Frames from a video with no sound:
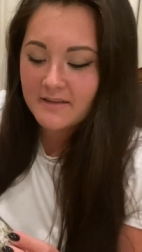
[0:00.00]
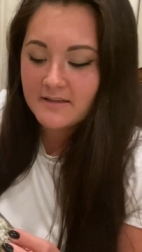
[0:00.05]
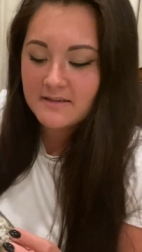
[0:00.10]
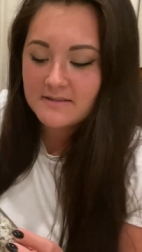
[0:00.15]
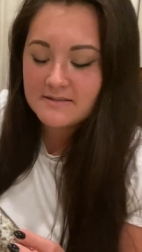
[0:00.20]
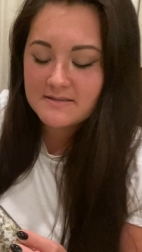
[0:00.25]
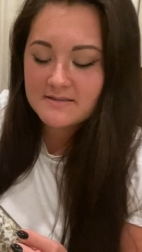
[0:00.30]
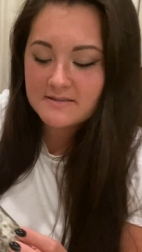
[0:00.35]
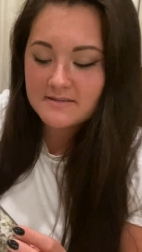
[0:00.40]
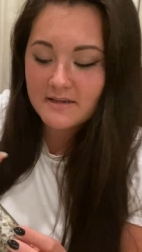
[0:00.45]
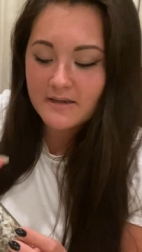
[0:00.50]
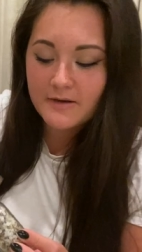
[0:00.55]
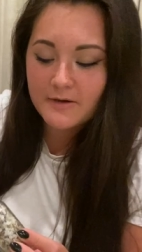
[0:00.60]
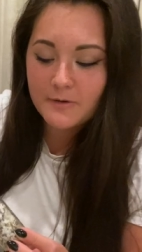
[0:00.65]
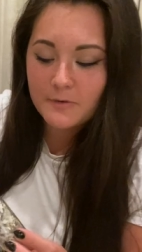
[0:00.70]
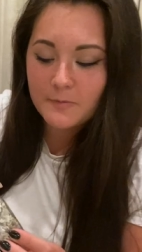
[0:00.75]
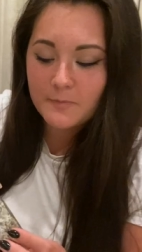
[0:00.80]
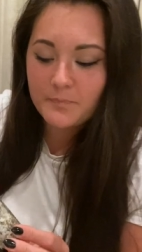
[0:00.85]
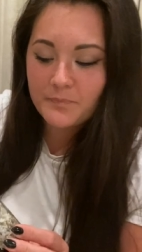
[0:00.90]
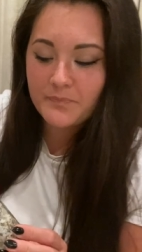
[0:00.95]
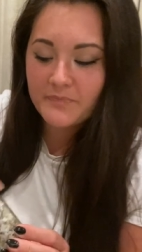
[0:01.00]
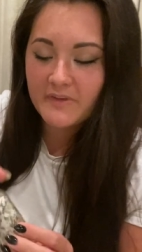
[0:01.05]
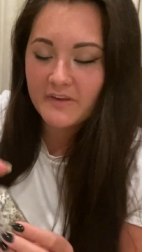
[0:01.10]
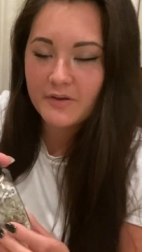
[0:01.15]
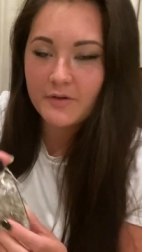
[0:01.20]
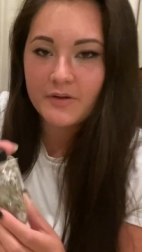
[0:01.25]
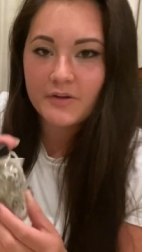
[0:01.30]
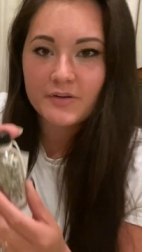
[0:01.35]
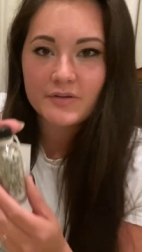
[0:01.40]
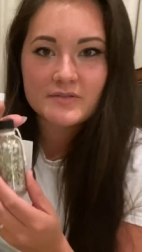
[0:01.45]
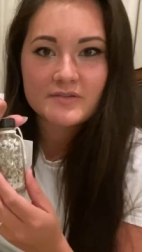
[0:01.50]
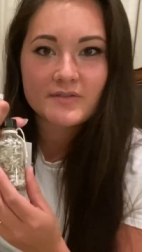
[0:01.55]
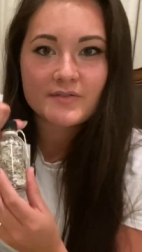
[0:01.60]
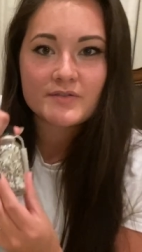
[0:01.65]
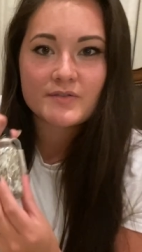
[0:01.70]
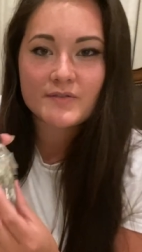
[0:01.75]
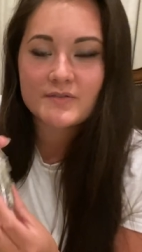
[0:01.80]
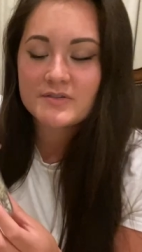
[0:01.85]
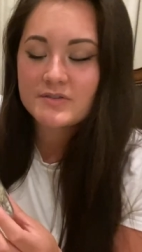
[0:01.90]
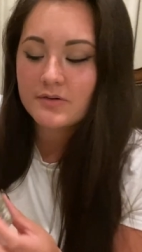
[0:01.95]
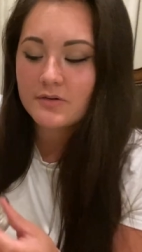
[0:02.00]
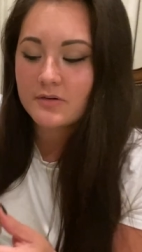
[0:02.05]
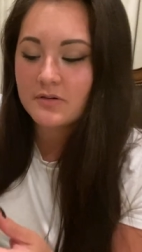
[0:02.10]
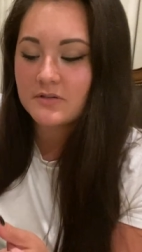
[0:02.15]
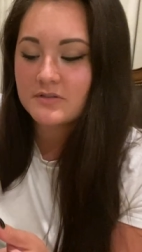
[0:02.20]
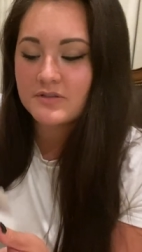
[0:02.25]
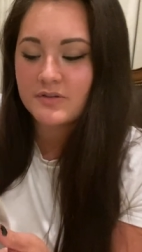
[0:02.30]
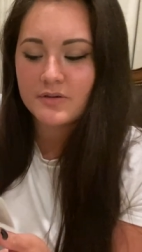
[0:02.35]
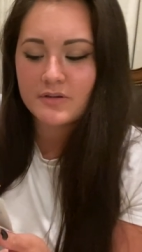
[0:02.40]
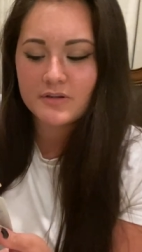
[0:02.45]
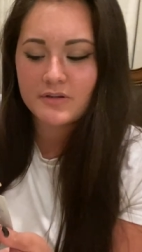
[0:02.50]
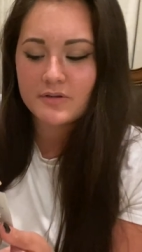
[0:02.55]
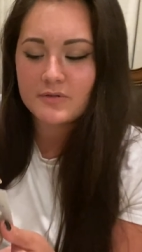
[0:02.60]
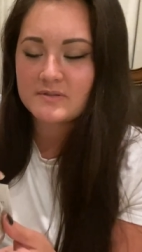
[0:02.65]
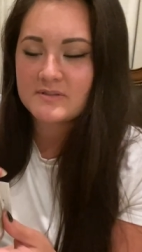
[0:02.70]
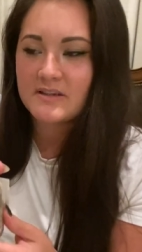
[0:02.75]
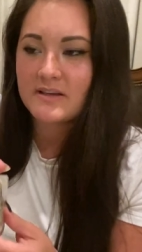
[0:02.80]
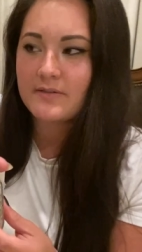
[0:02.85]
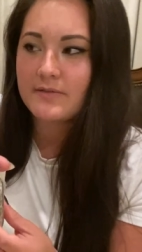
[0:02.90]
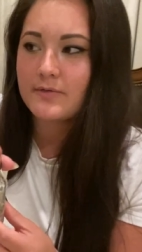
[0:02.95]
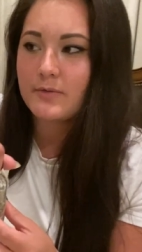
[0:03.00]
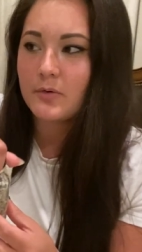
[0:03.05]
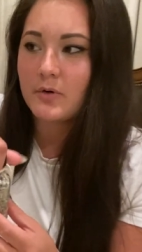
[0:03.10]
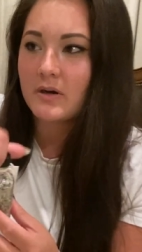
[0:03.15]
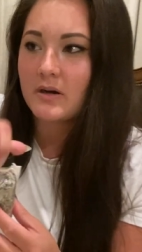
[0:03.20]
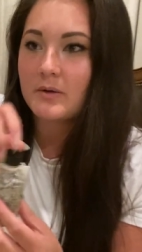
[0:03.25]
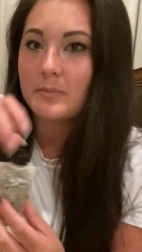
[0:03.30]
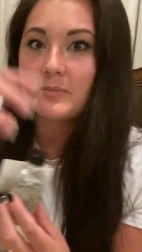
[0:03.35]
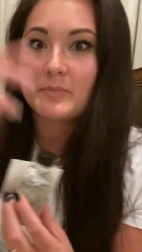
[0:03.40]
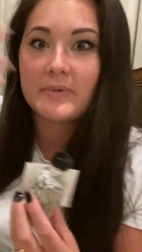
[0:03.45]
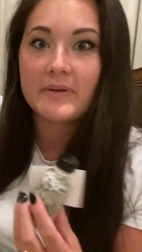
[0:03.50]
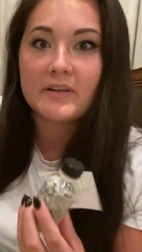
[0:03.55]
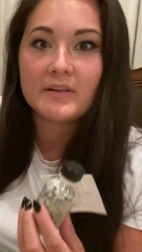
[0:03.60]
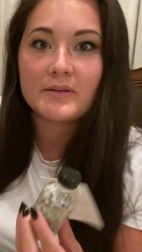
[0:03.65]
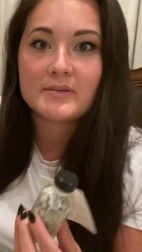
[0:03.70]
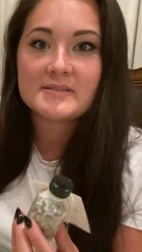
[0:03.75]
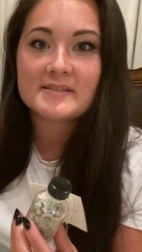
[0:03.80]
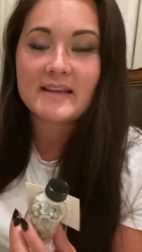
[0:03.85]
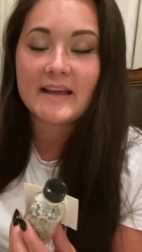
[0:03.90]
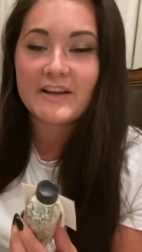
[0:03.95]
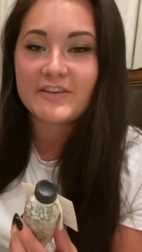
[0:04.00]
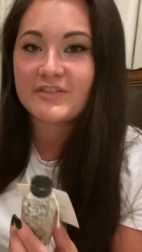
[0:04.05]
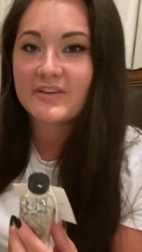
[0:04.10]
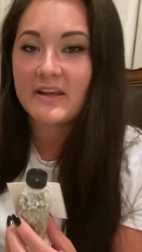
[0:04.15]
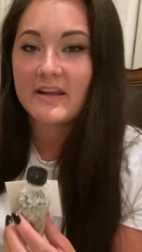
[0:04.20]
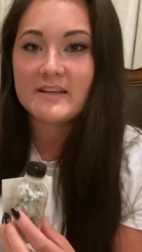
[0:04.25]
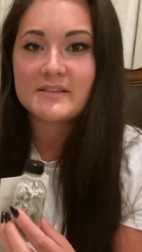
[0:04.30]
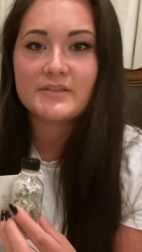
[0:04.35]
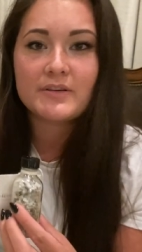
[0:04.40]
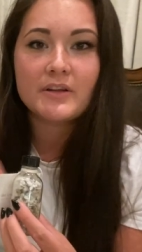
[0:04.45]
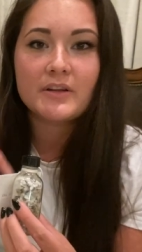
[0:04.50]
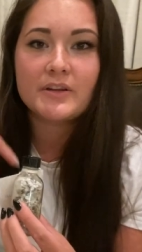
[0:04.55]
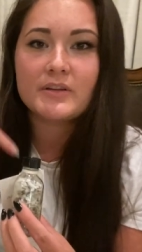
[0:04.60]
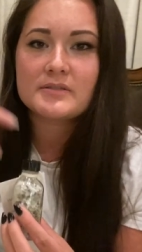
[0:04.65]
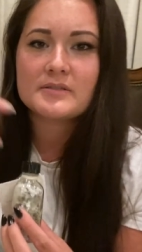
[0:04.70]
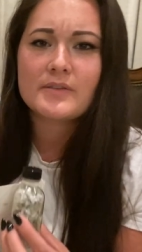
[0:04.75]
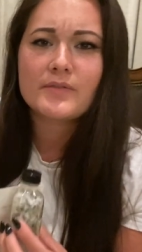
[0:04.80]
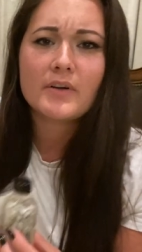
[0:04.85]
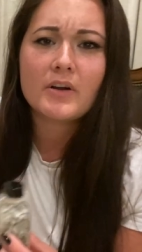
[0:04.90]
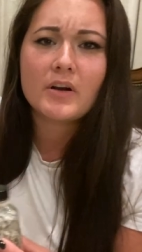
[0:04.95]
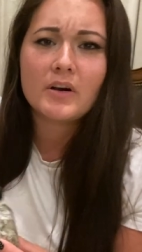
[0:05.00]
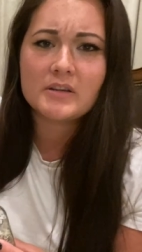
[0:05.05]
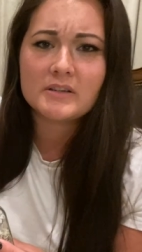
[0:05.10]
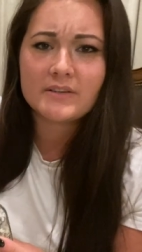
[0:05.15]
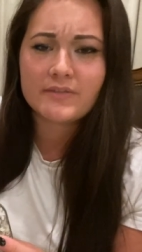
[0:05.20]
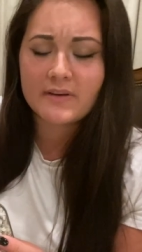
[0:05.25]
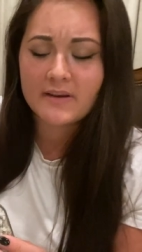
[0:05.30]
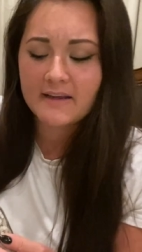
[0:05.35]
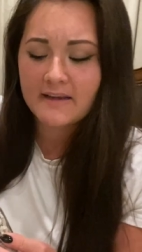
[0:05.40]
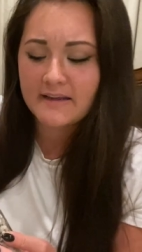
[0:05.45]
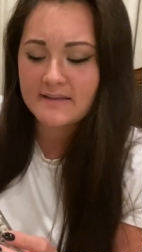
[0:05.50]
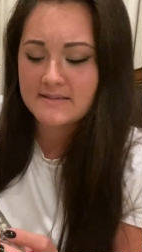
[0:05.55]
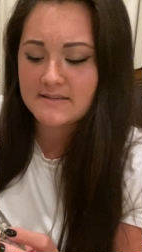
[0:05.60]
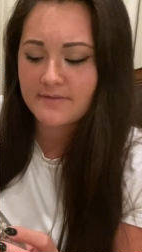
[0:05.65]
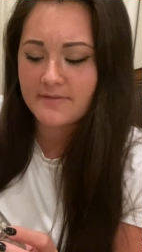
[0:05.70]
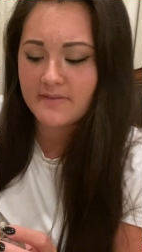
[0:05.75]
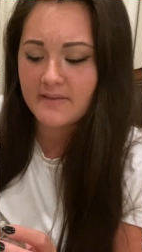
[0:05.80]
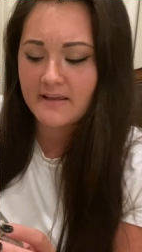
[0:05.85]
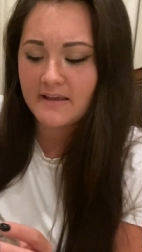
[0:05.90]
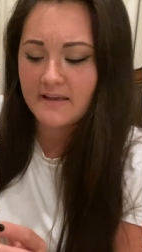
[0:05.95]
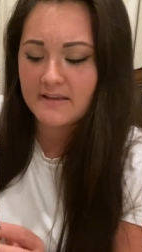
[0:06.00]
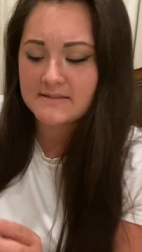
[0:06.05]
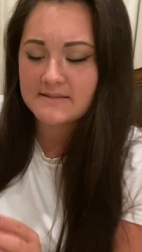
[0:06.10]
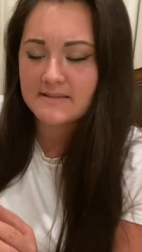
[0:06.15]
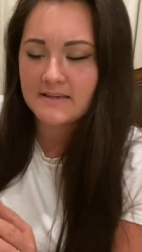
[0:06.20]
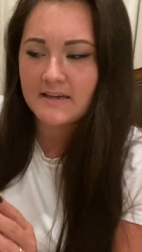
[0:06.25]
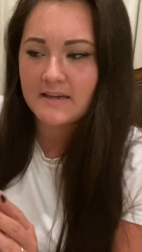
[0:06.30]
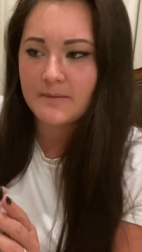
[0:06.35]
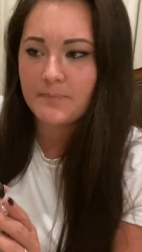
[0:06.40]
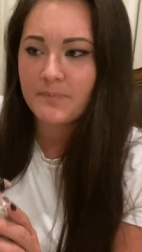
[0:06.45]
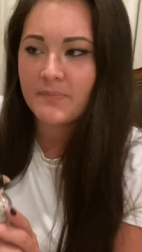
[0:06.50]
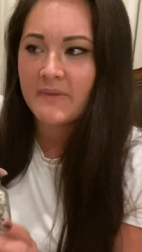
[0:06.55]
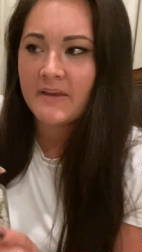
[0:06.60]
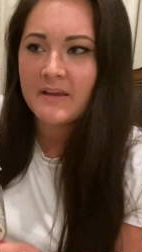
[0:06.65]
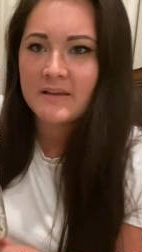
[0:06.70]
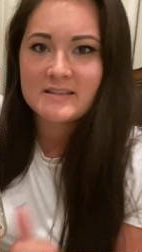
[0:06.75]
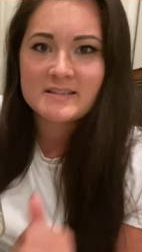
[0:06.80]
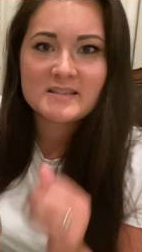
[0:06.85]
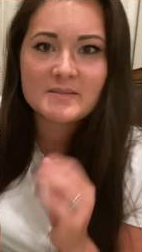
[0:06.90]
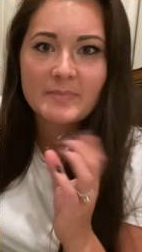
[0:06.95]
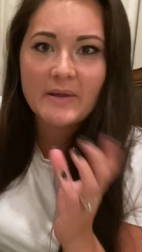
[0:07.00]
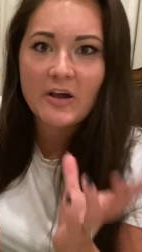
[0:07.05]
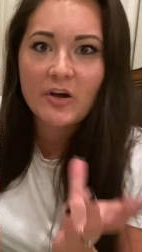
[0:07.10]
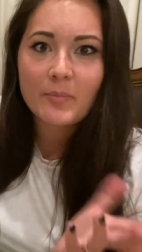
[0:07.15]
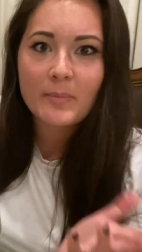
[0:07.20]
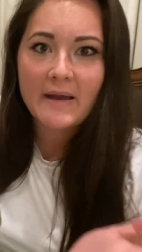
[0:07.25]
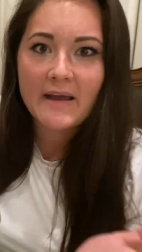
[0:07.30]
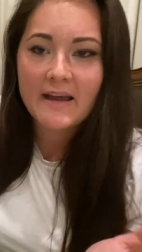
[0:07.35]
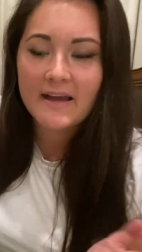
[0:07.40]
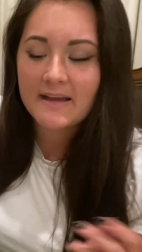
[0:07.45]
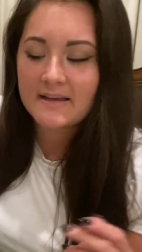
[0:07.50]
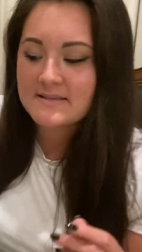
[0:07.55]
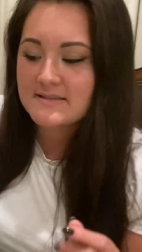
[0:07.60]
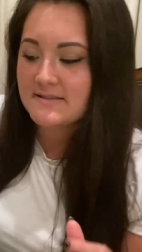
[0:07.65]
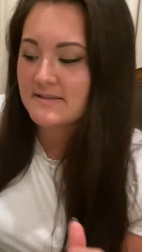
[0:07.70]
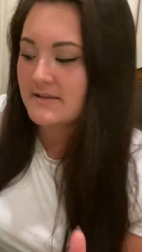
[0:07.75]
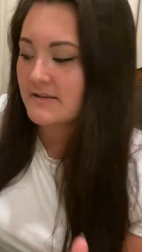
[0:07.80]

So you can use it for circles, you can use it for pillow sachets, you can use it for all different kinds of things, um, spell bags